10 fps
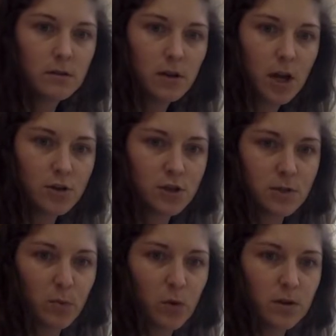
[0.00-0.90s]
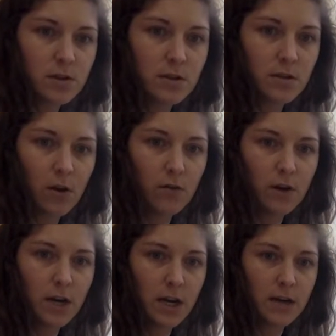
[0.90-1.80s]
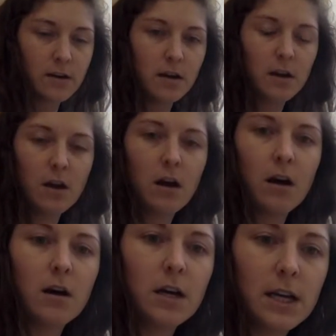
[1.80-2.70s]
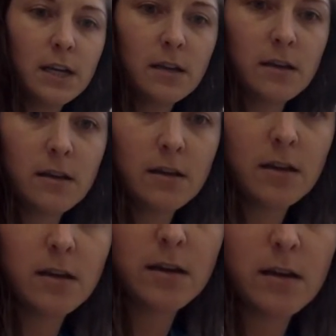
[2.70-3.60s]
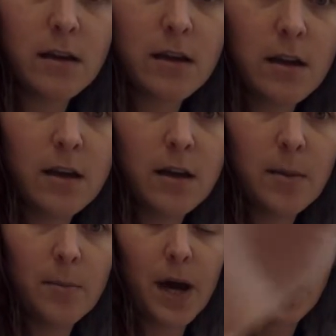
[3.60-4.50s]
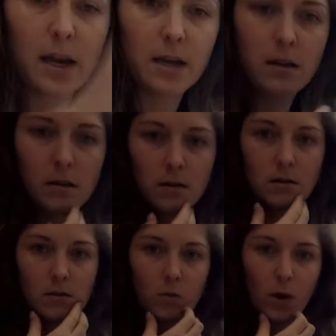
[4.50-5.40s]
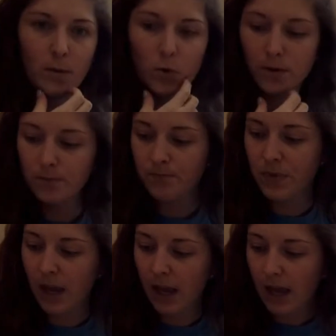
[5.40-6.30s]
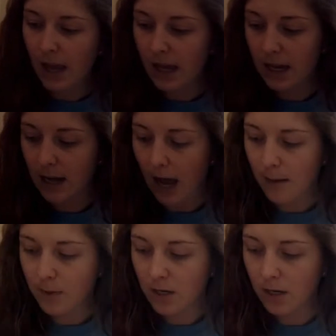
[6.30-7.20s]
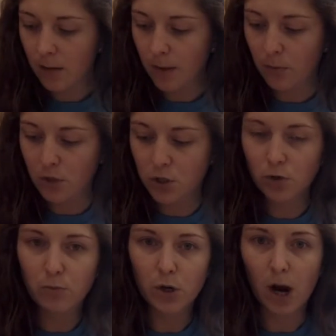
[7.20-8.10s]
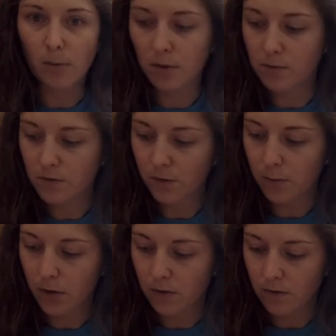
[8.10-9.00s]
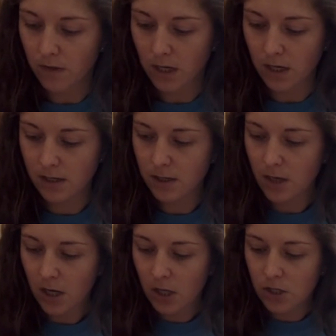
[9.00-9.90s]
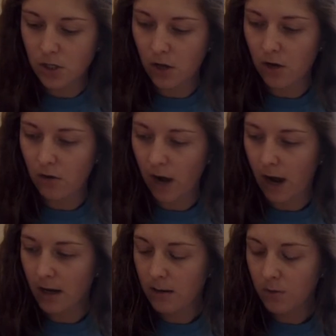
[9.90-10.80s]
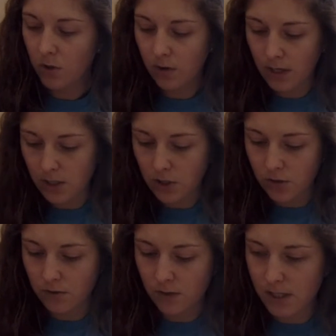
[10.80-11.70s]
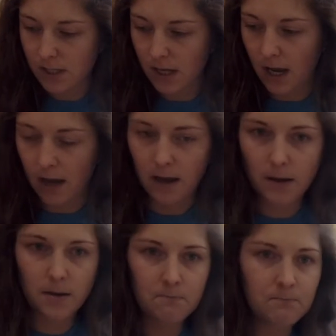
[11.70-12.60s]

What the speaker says: hundreds boards over here on my whiteboard, and I'm going to come up with 2 problems for both of these. So I am going to say